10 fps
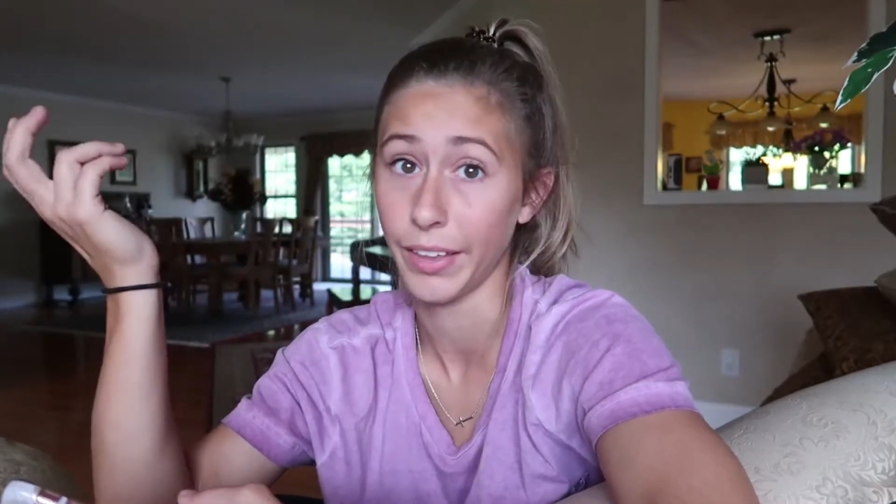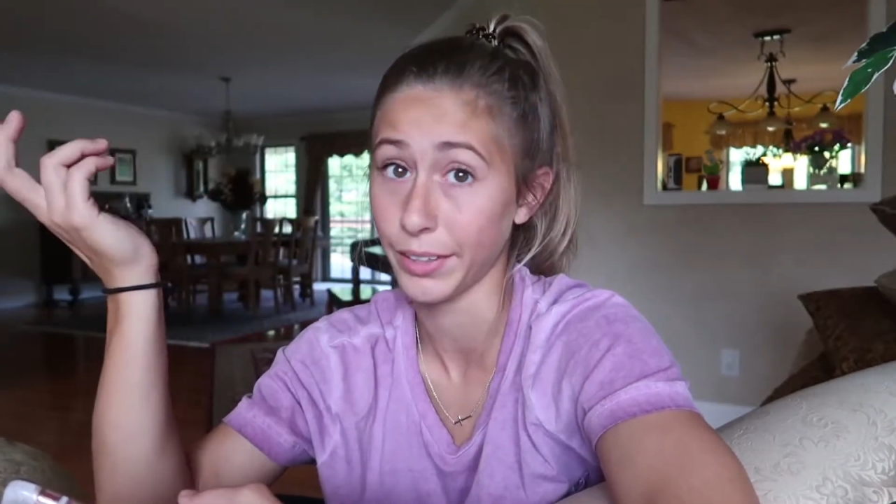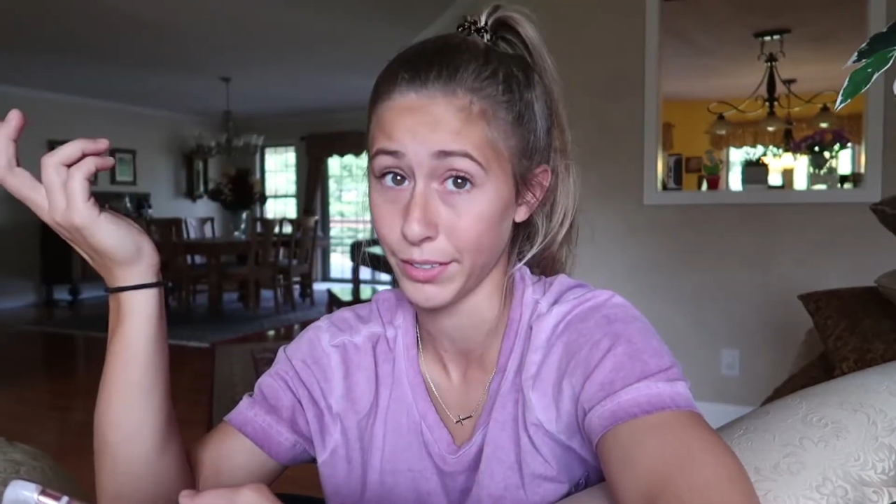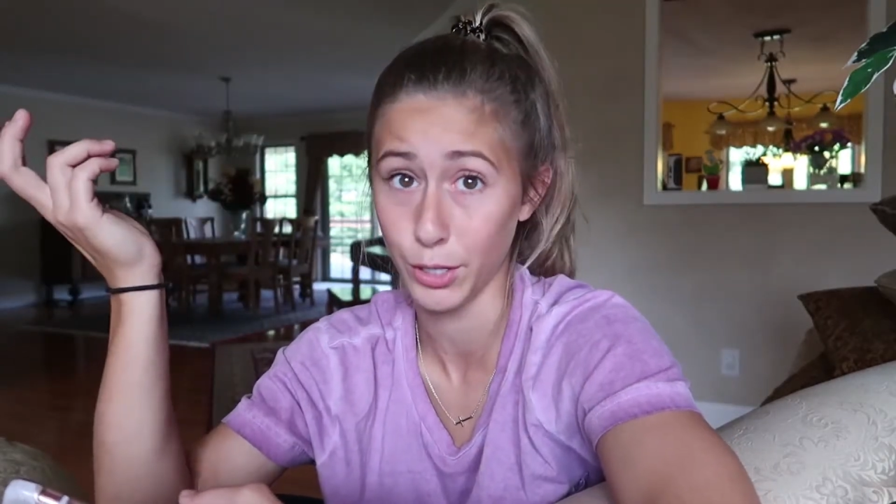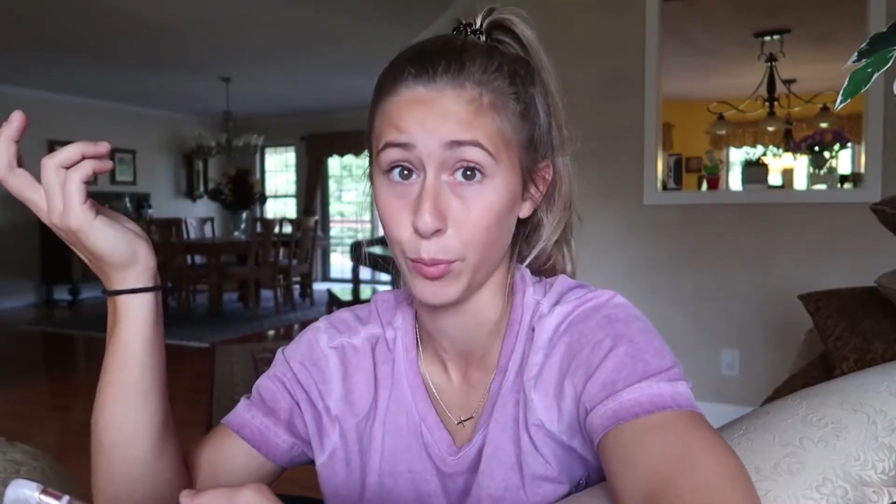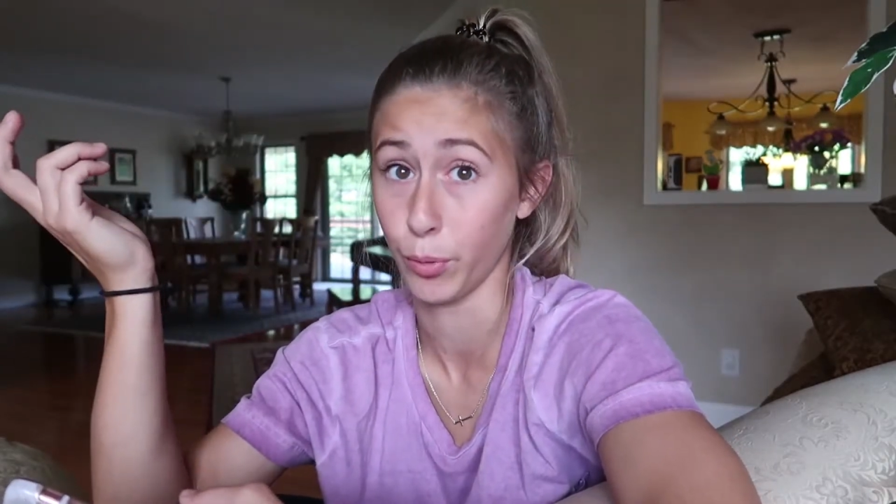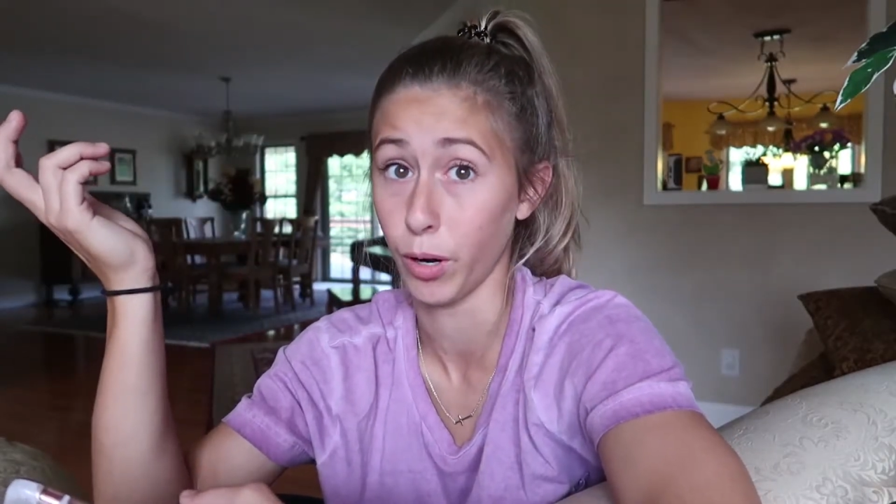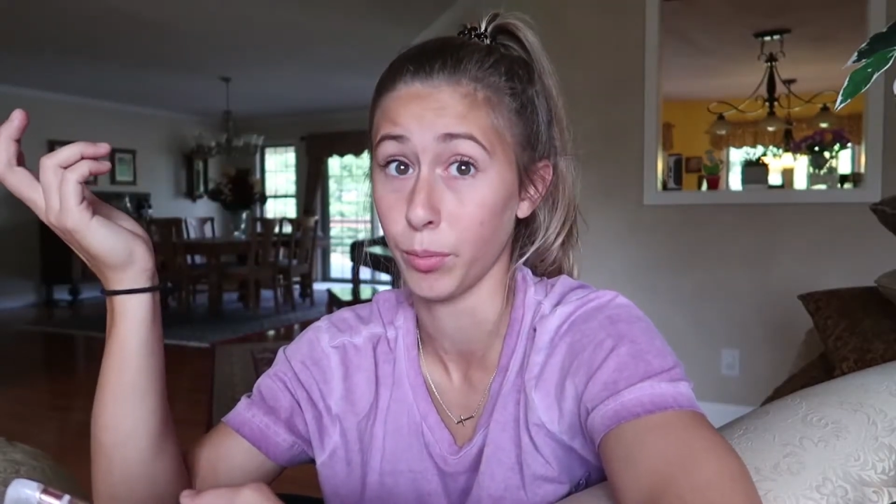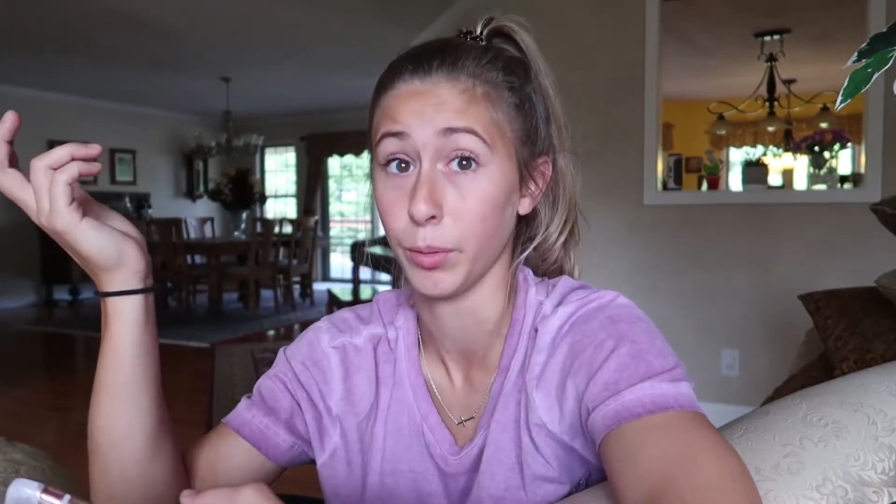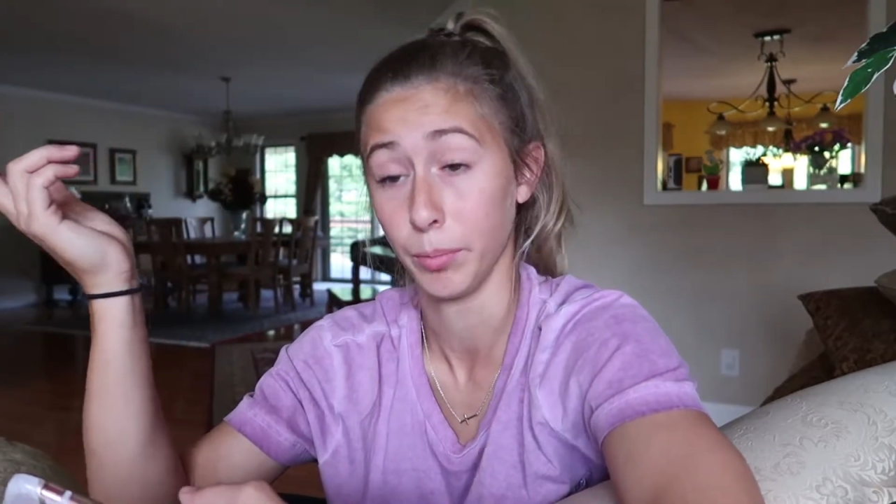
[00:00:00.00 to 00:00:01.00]
That's their
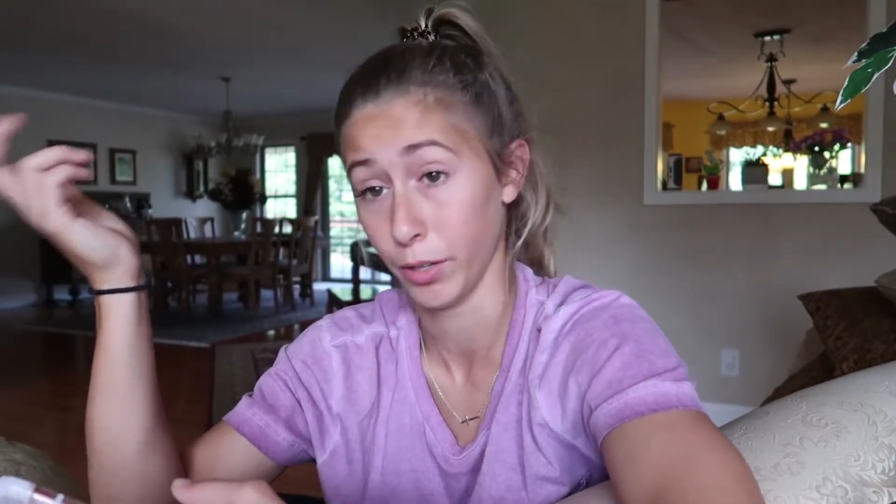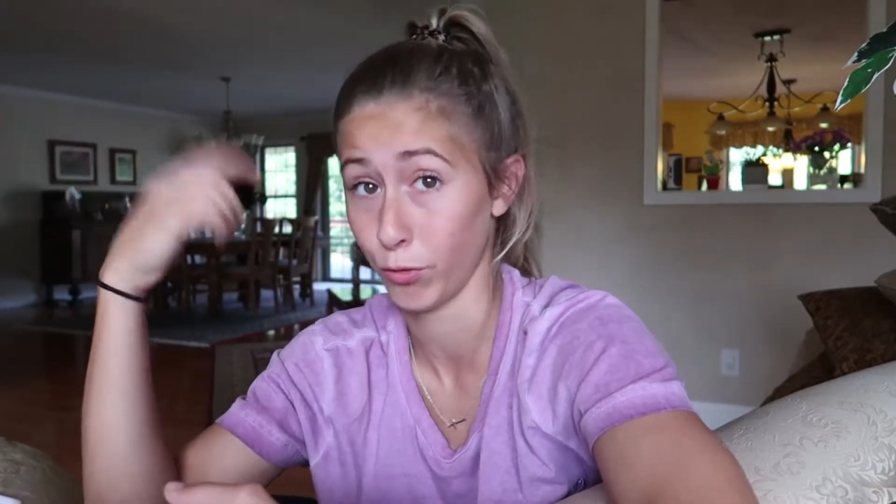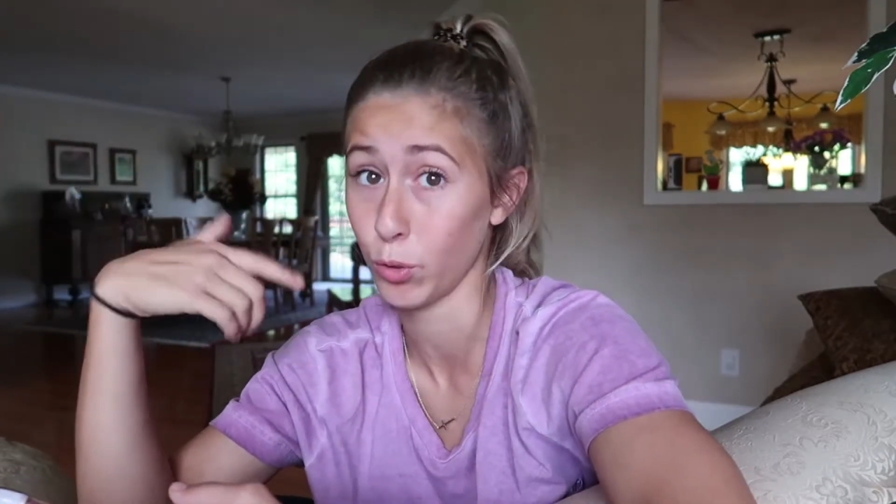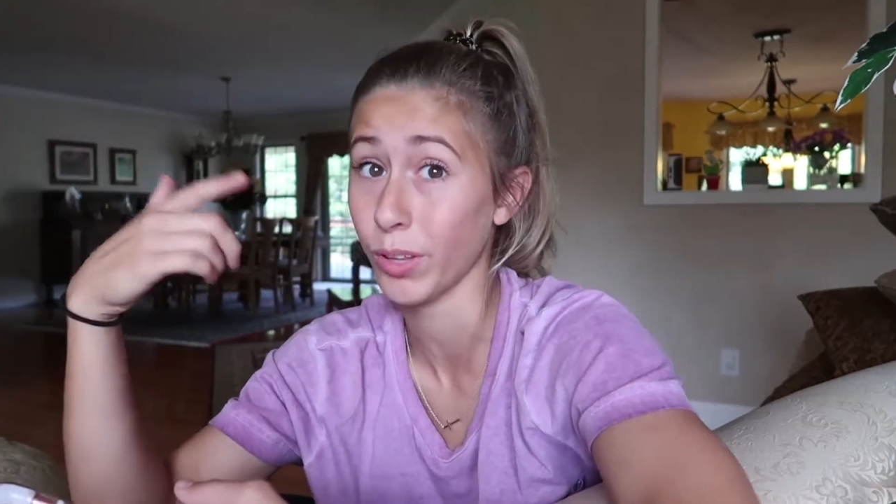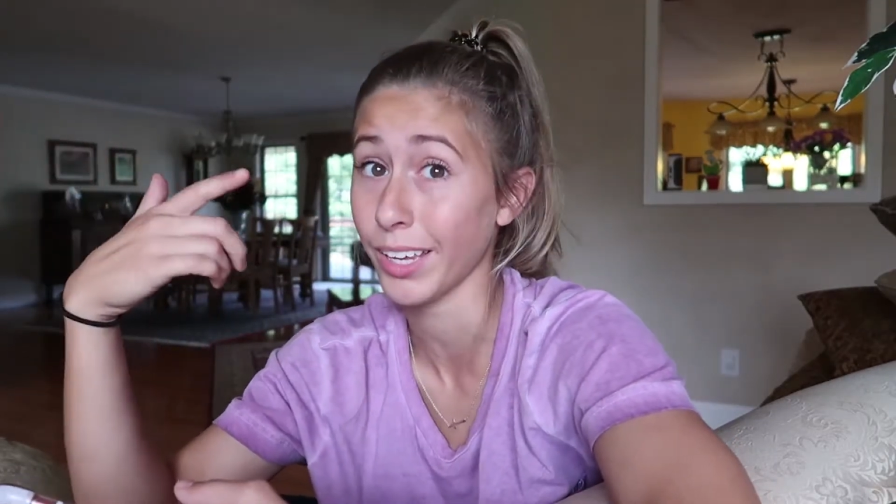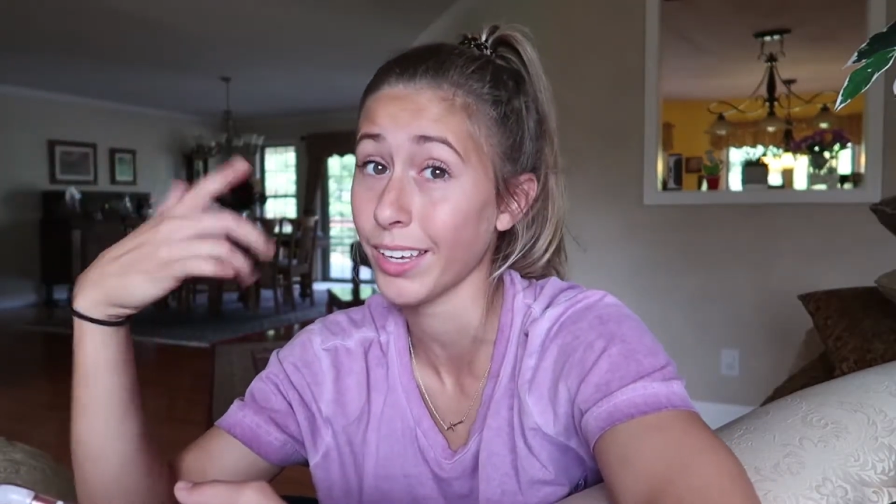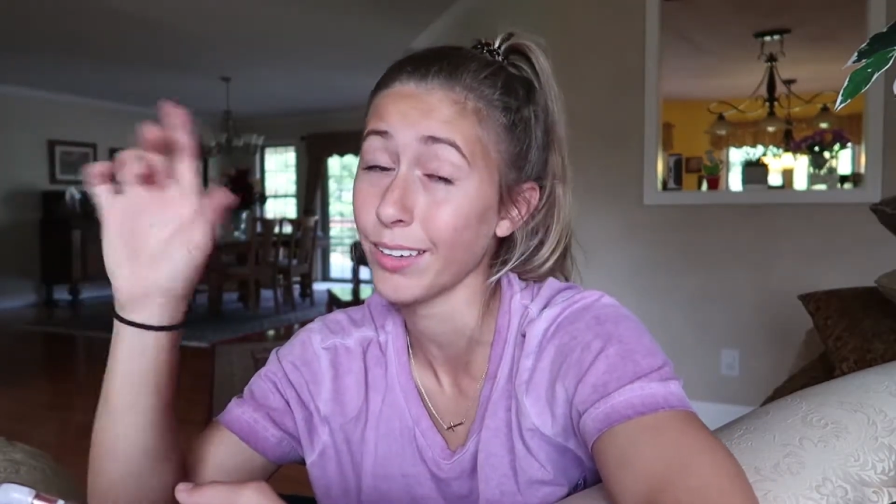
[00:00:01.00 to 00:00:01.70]
problem. If you like